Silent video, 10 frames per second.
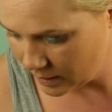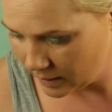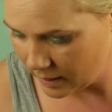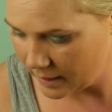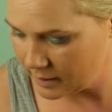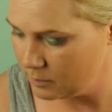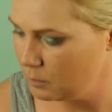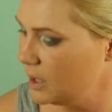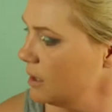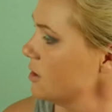light
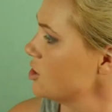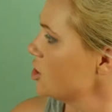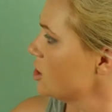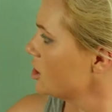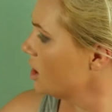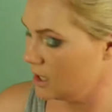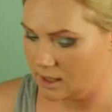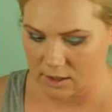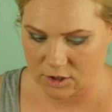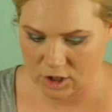pink
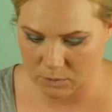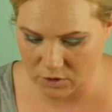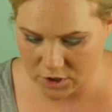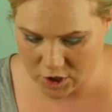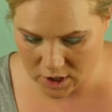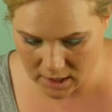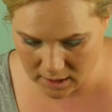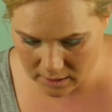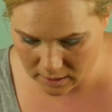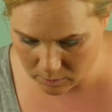shade, shimmery
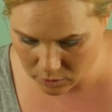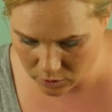shade, I'm